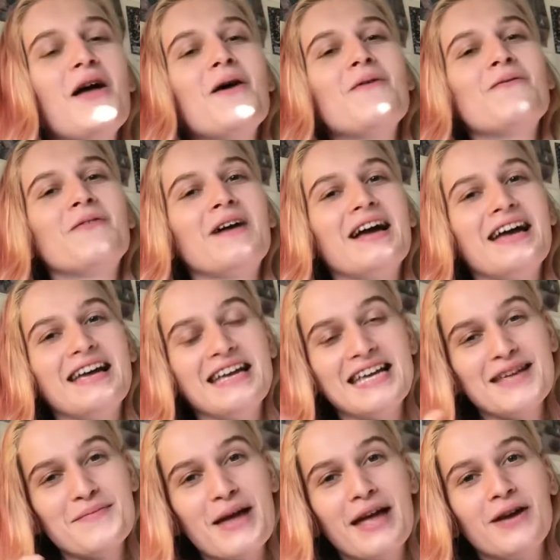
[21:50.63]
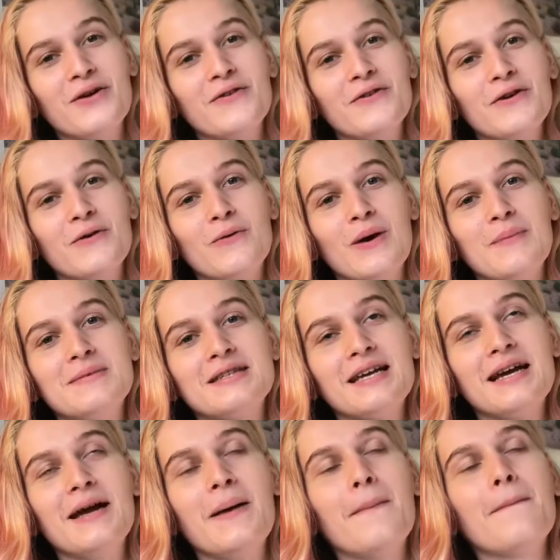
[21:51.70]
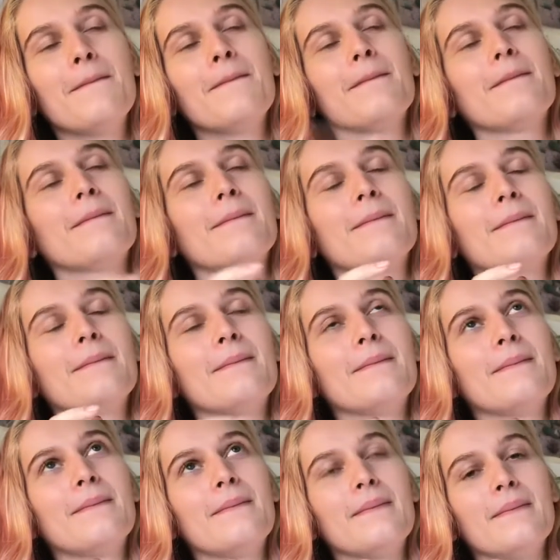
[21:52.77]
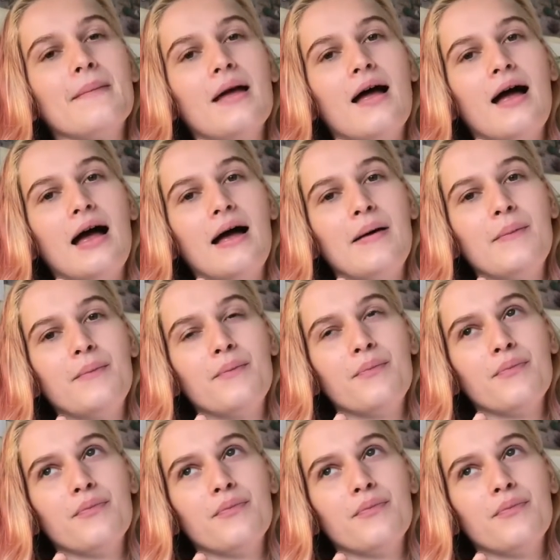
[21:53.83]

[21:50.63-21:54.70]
via email for a website, and